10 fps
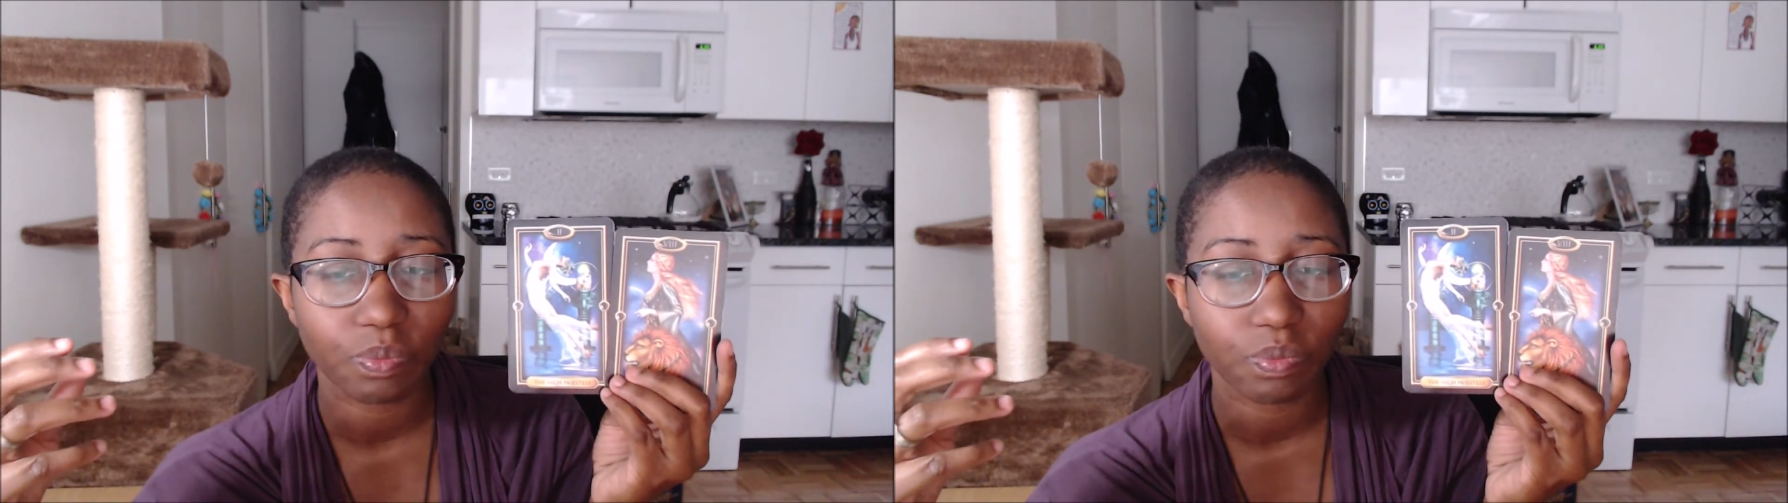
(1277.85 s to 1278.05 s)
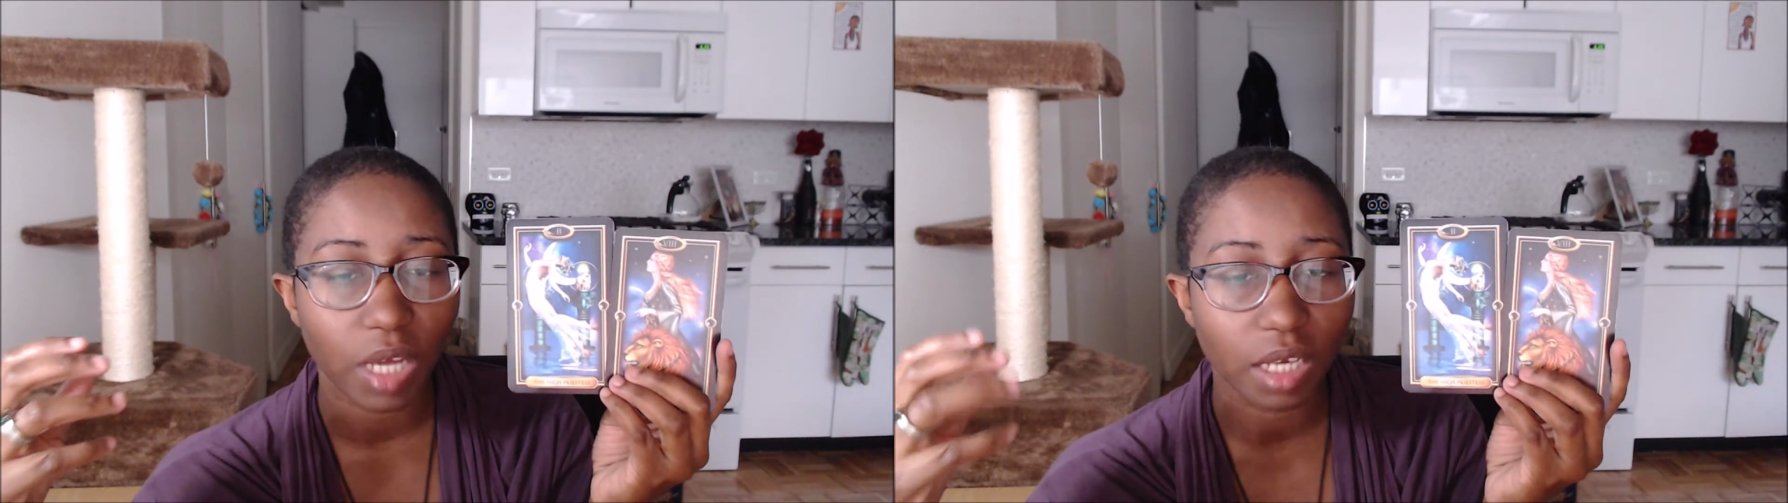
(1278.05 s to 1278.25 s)

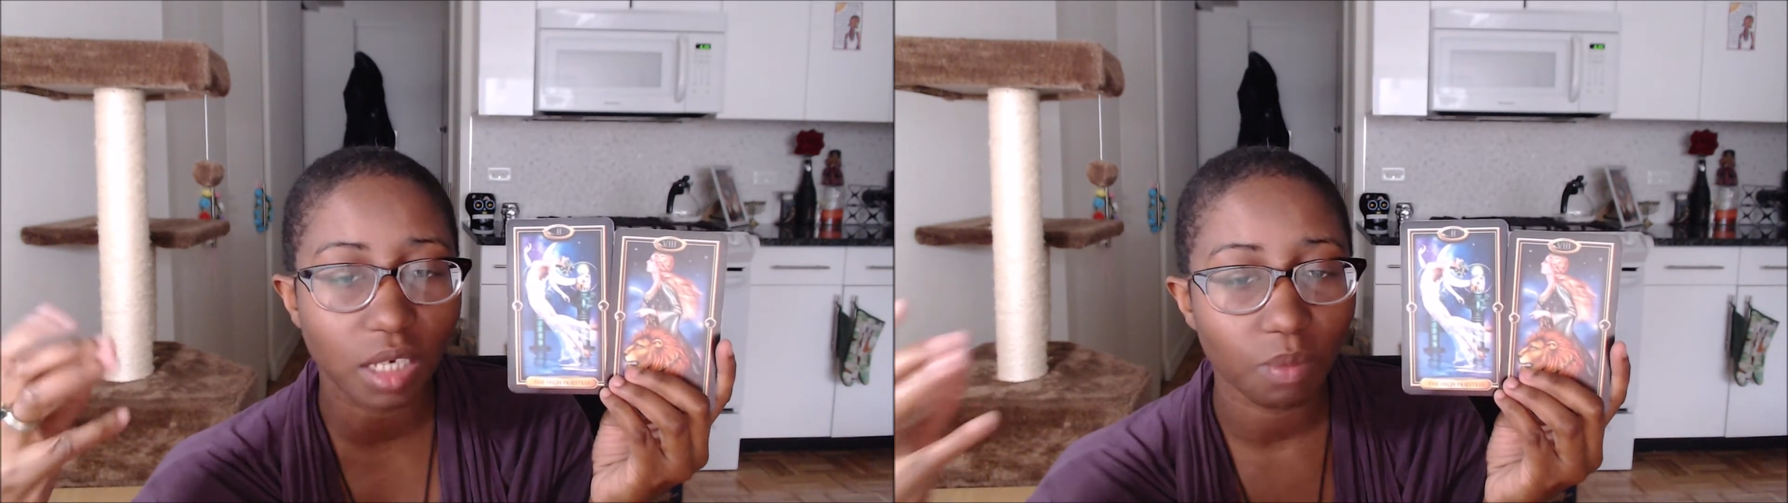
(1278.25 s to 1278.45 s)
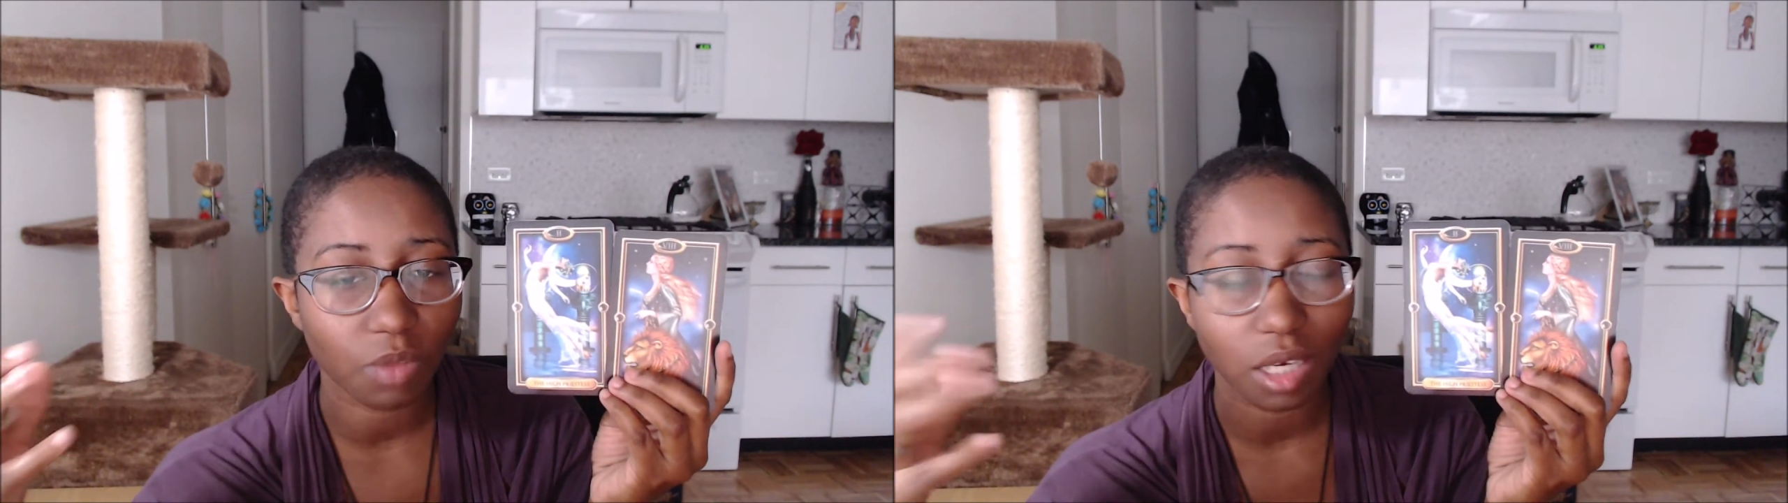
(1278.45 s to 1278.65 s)

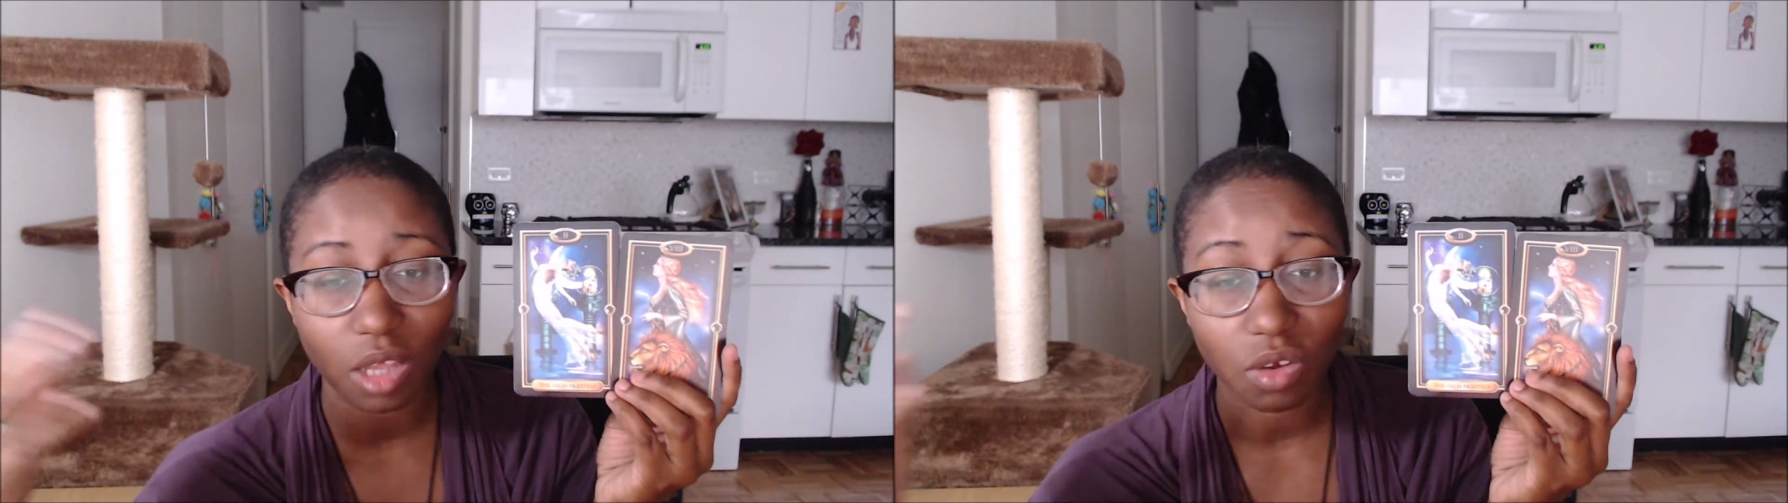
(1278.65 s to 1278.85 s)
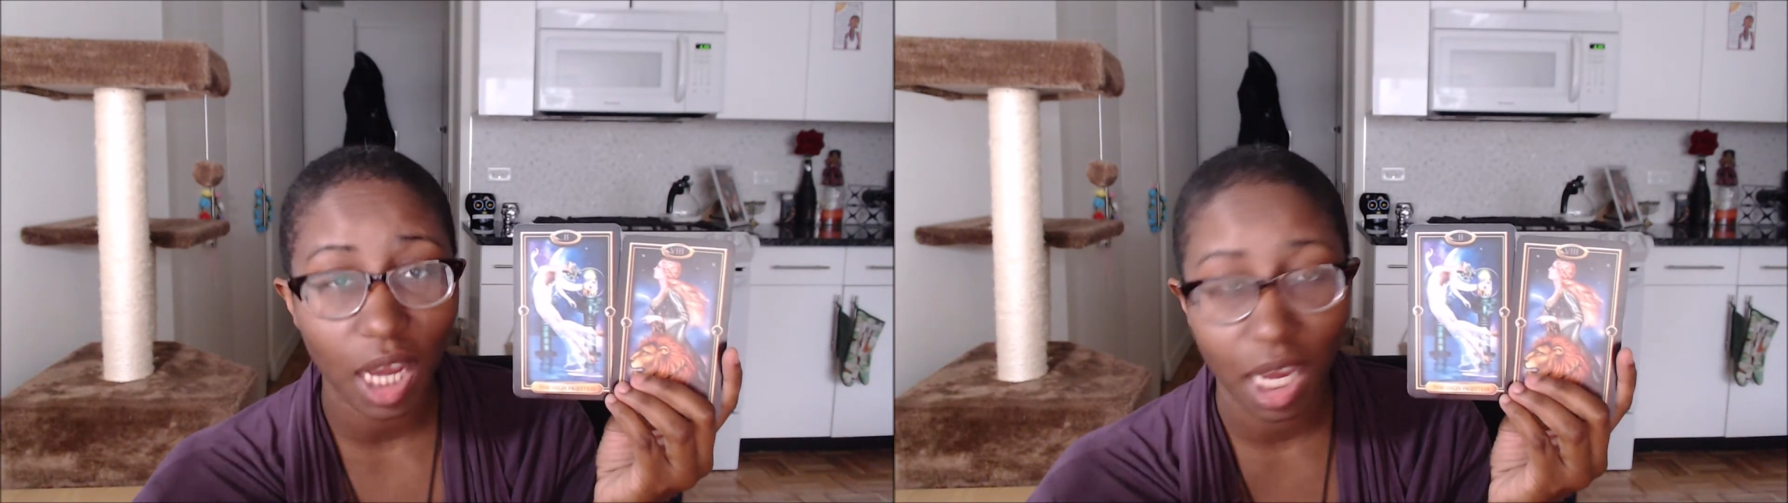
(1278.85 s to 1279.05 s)
another eight.